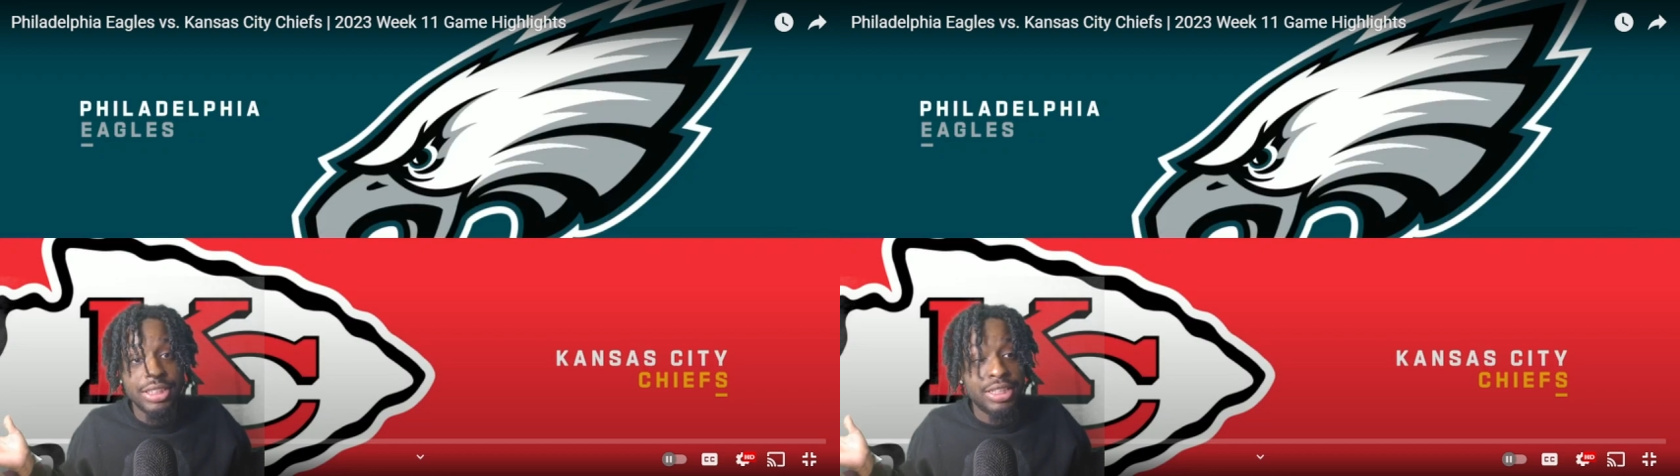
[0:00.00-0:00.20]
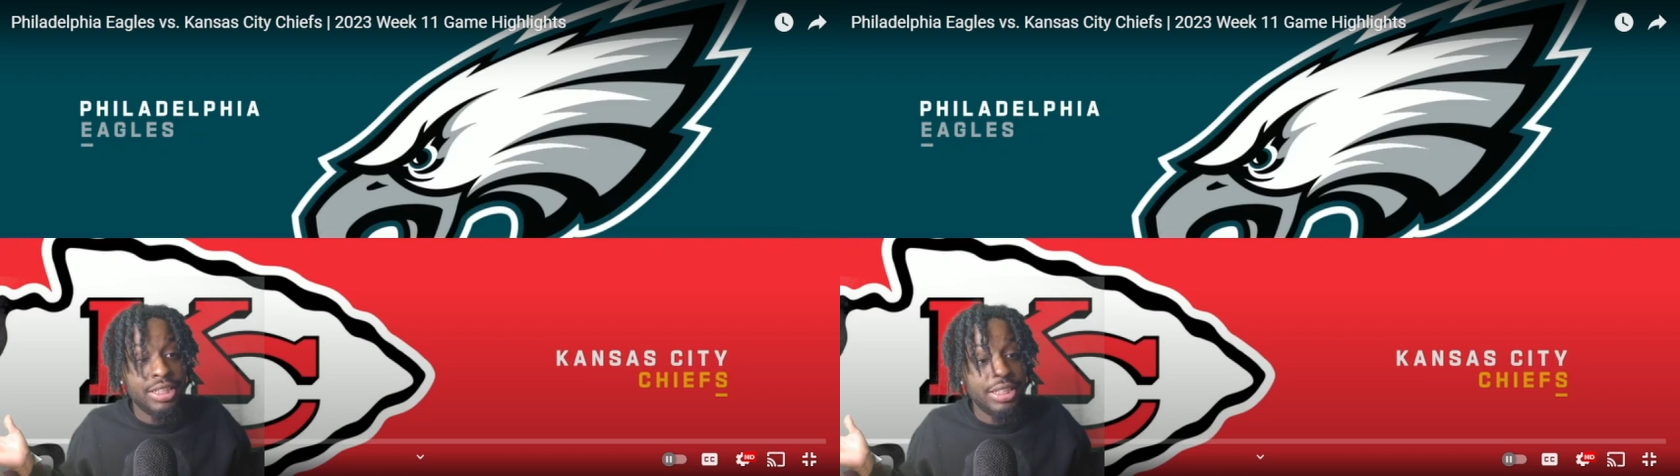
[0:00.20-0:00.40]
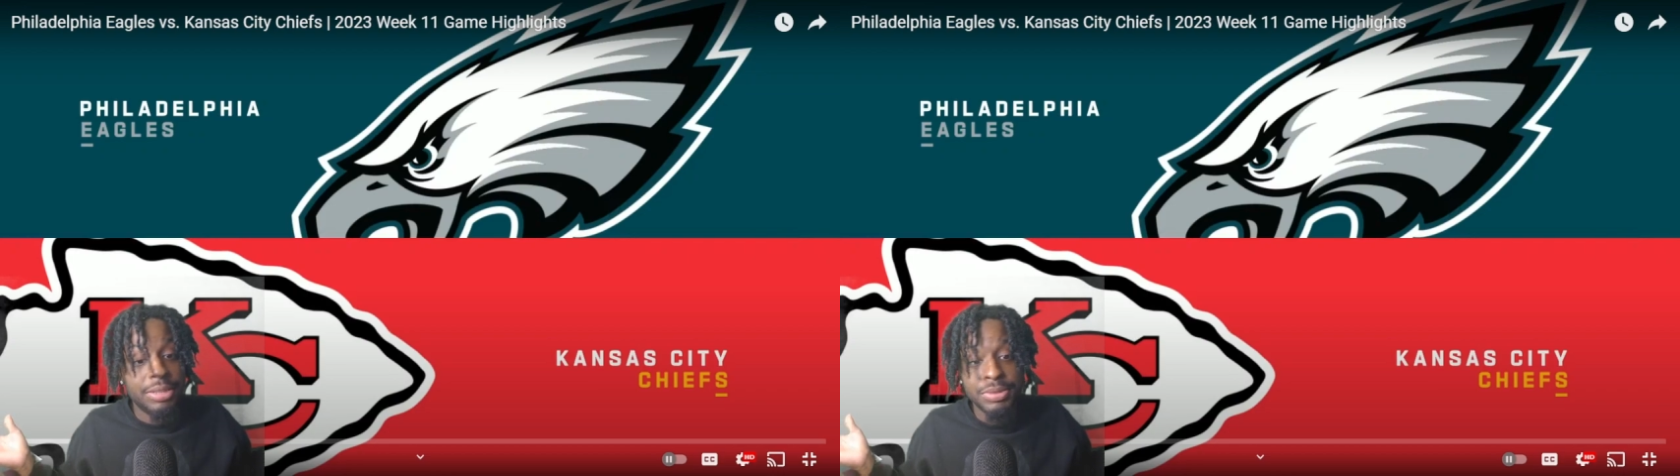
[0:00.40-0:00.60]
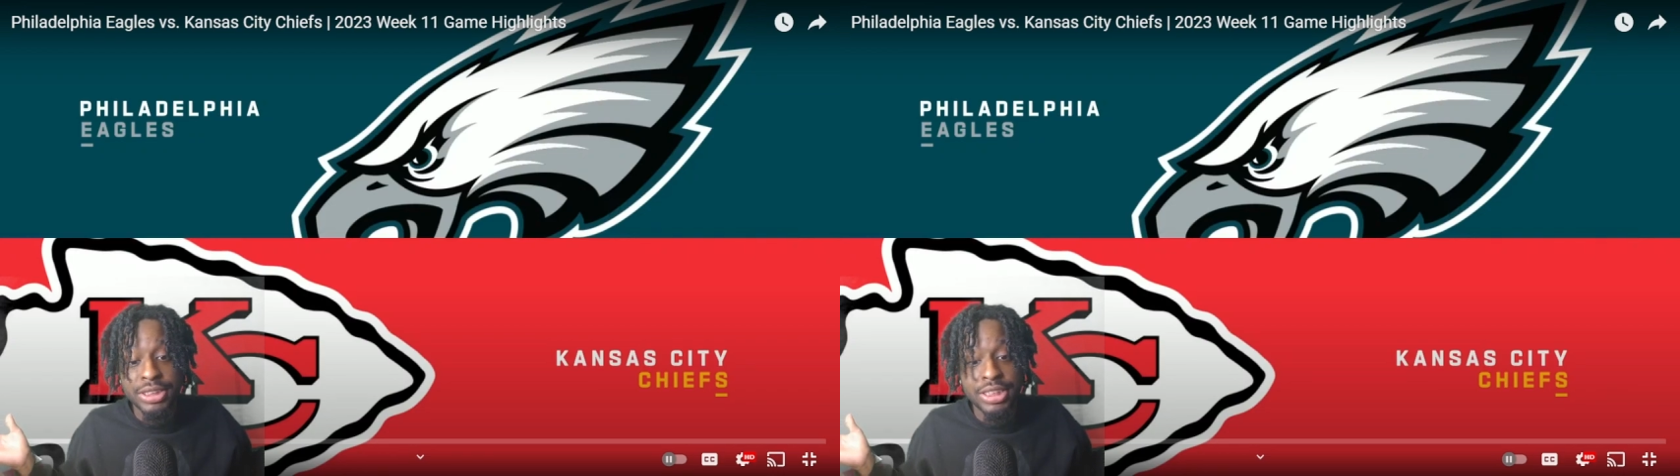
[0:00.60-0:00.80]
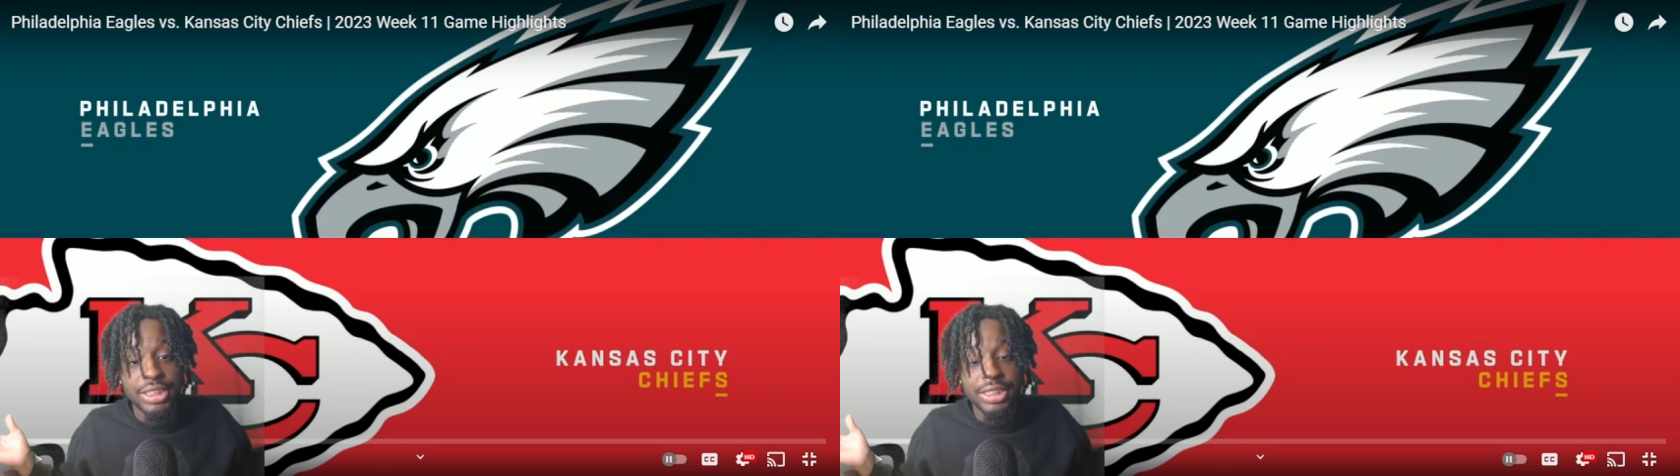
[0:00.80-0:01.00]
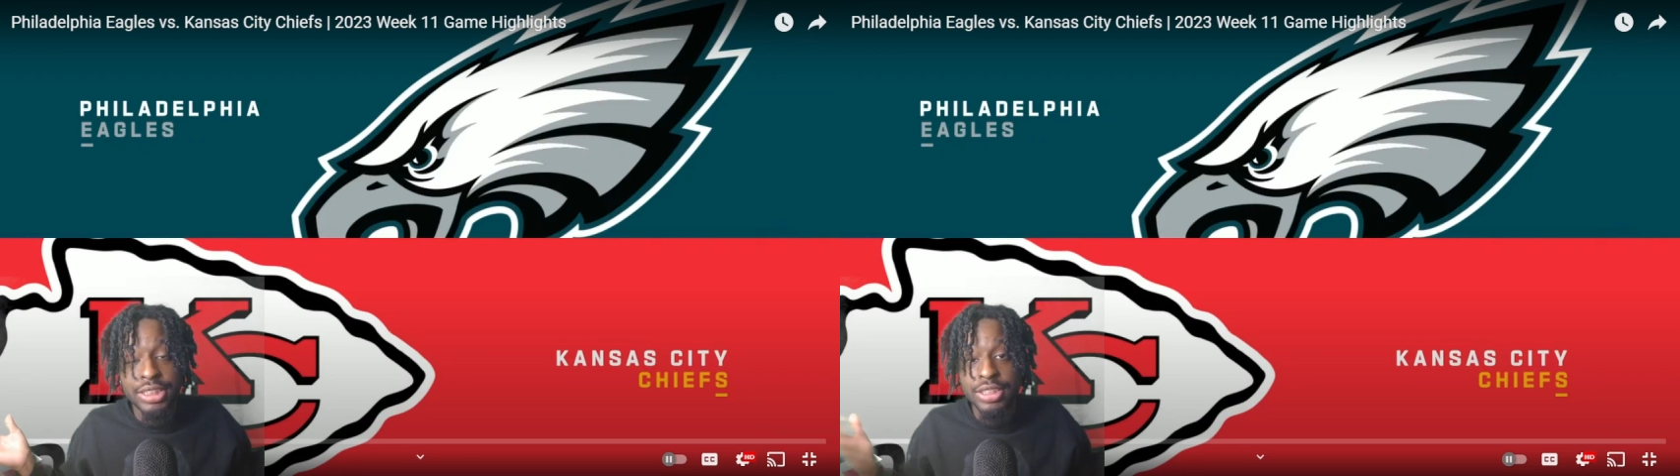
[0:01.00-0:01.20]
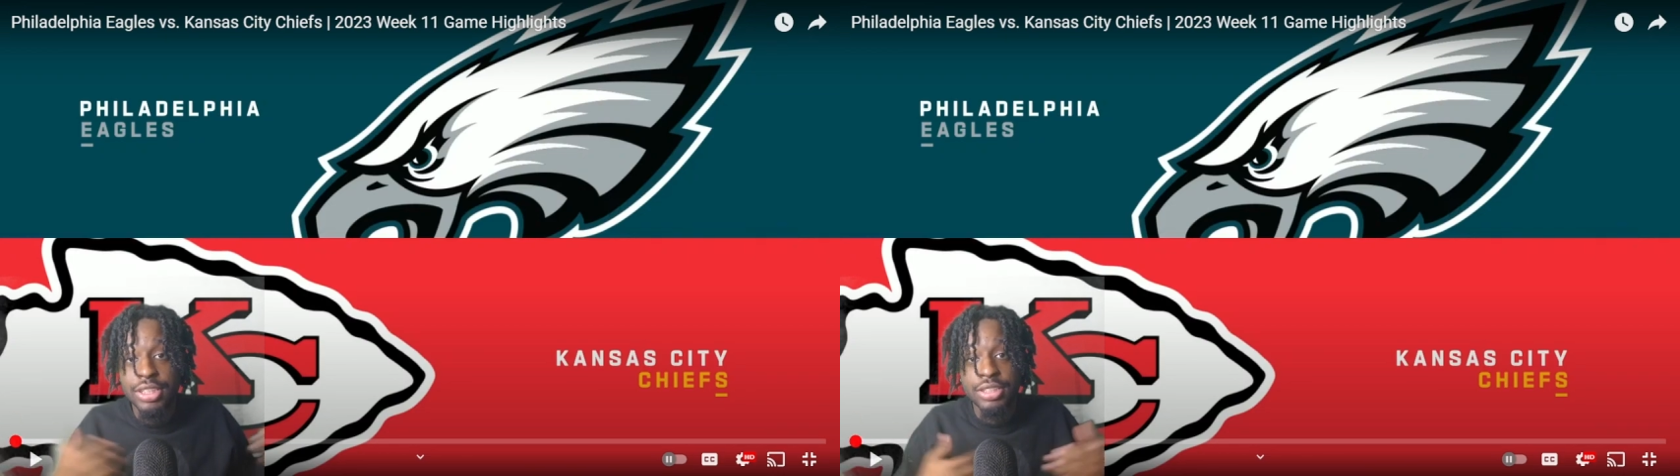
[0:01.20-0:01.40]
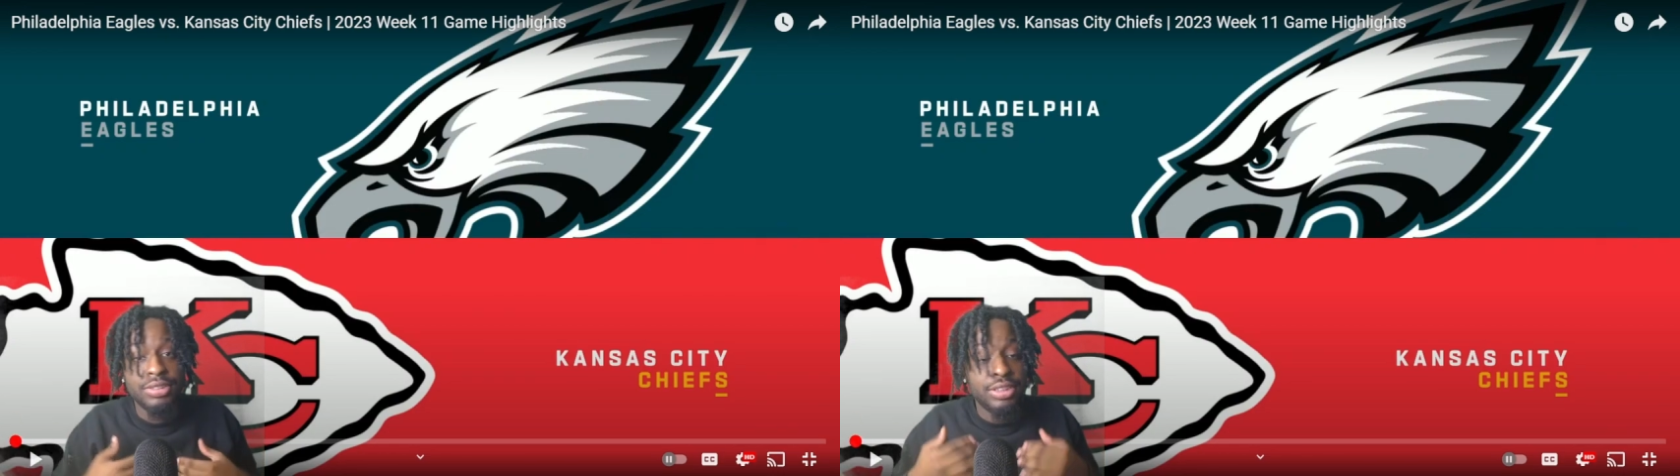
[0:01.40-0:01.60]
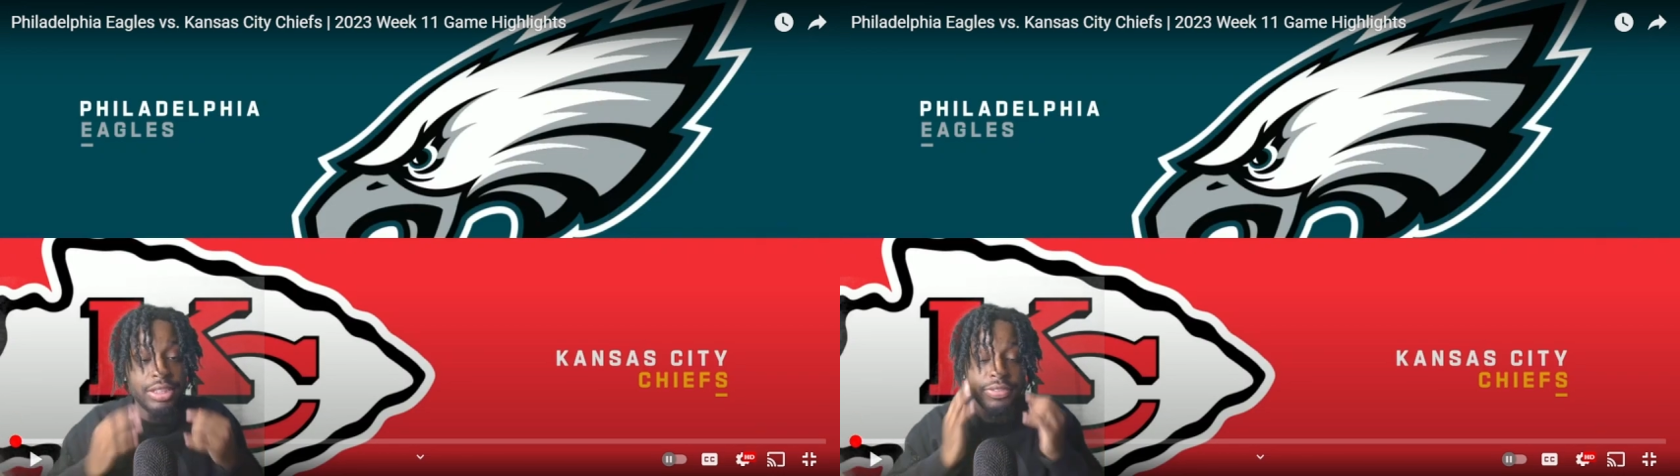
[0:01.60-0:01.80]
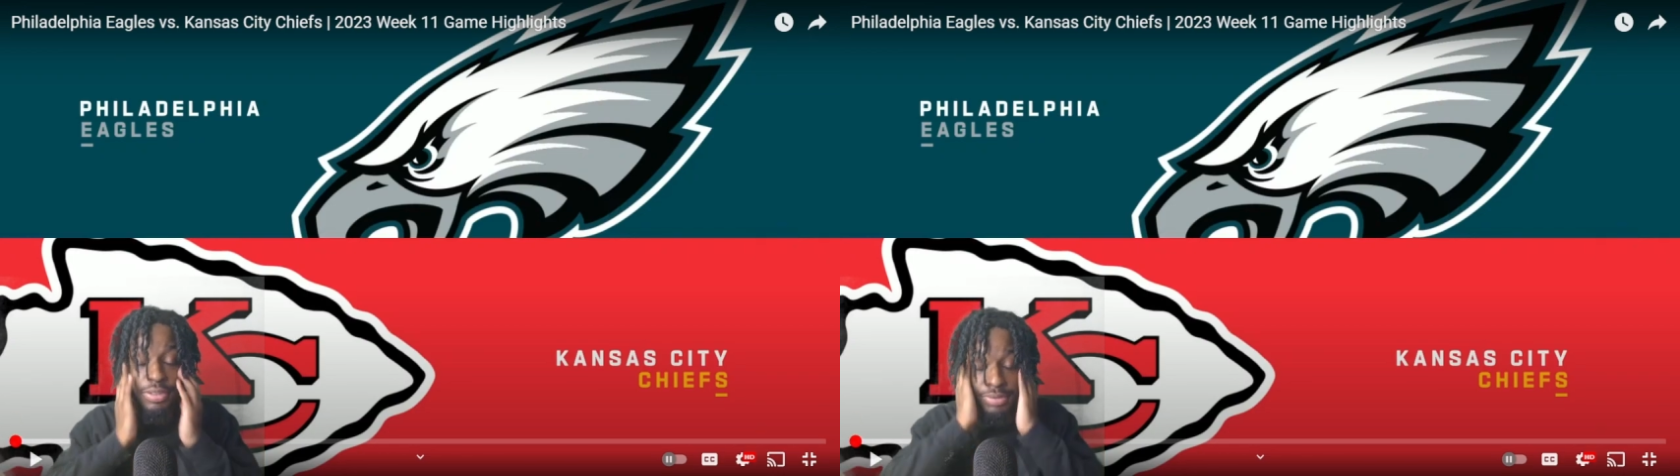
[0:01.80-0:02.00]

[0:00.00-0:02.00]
I am a genius. I thought it was different,